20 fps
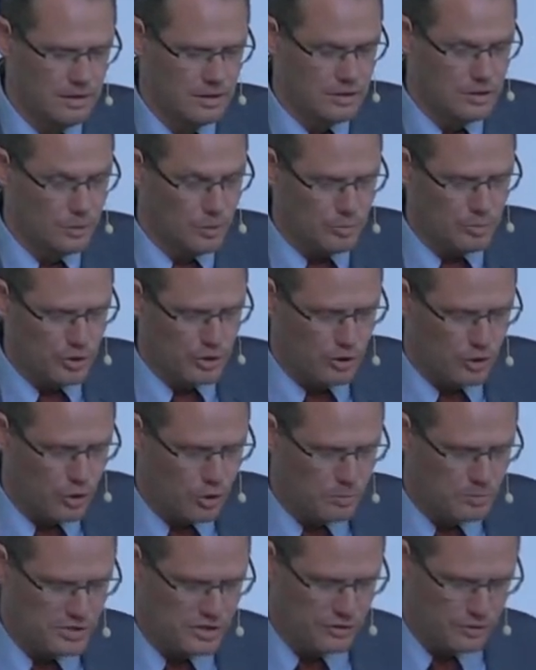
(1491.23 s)
And so we put our
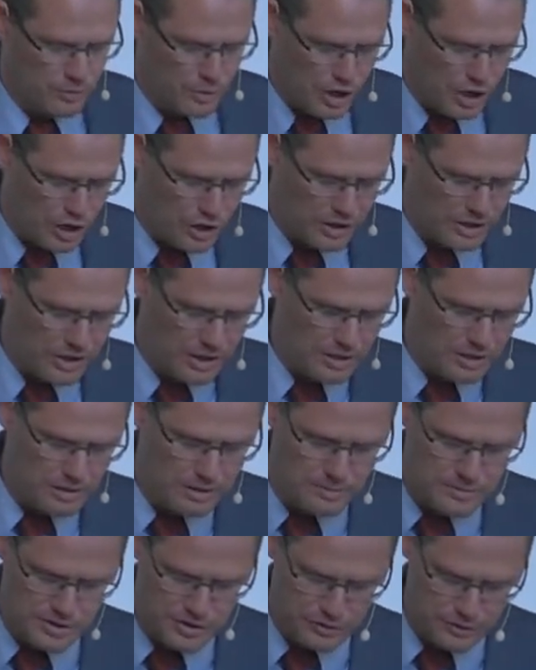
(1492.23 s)
hopes in the wrong
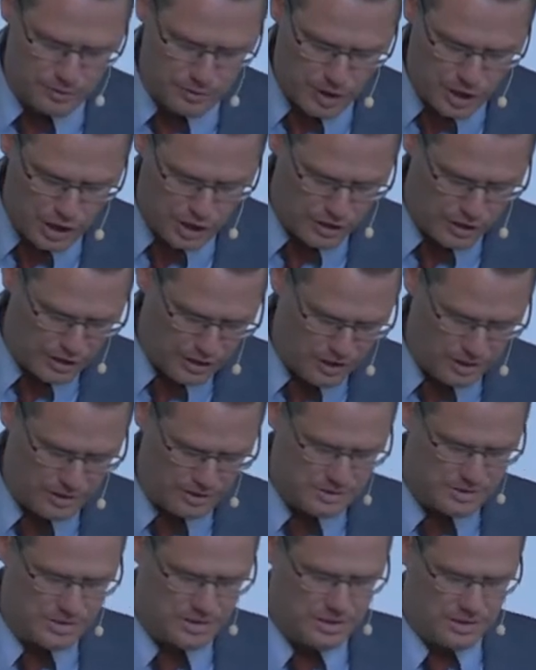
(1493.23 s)
kingdoms and the wrong
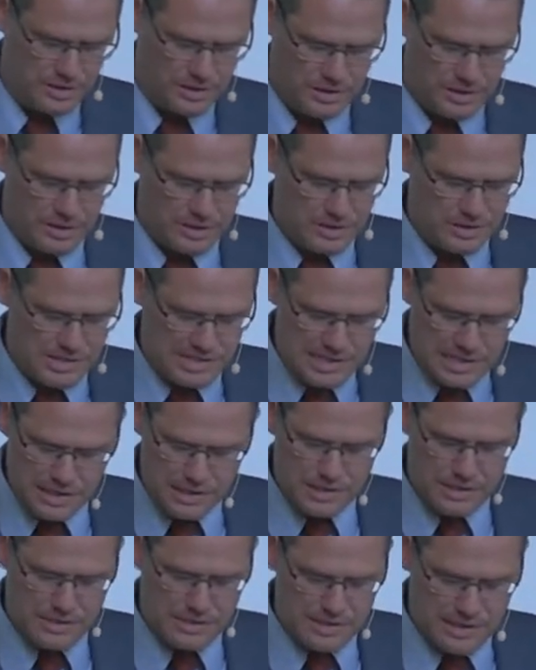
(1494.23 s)
gods and
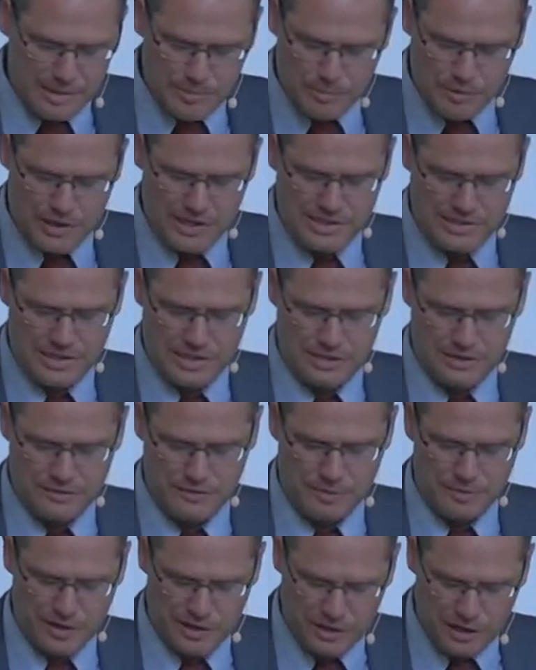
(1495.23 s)
sin separates us
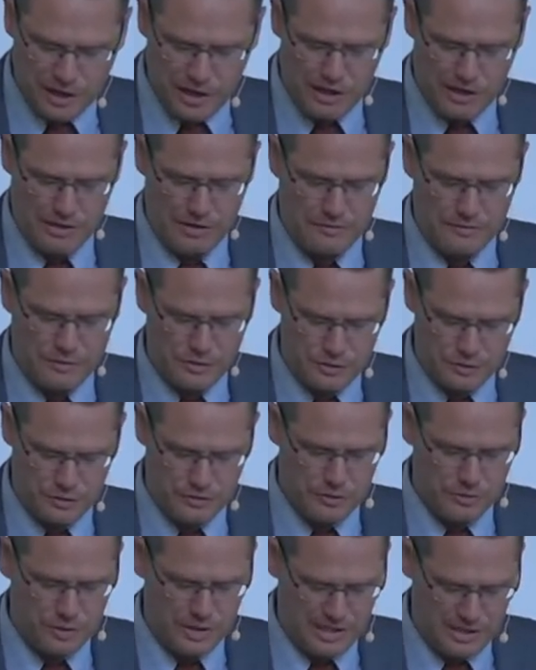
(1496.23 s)
from the God of
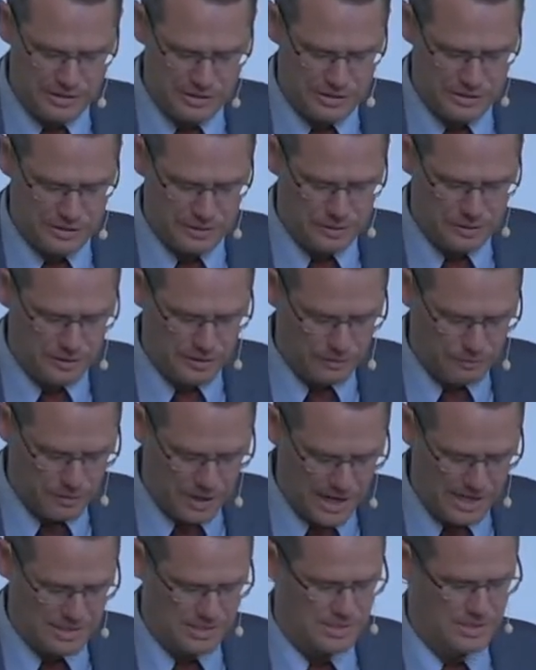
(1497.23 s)
true and eternal
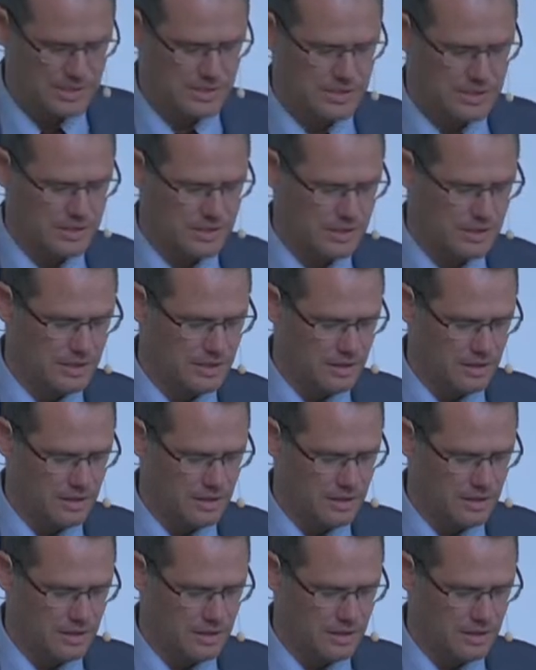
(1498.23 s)
rest.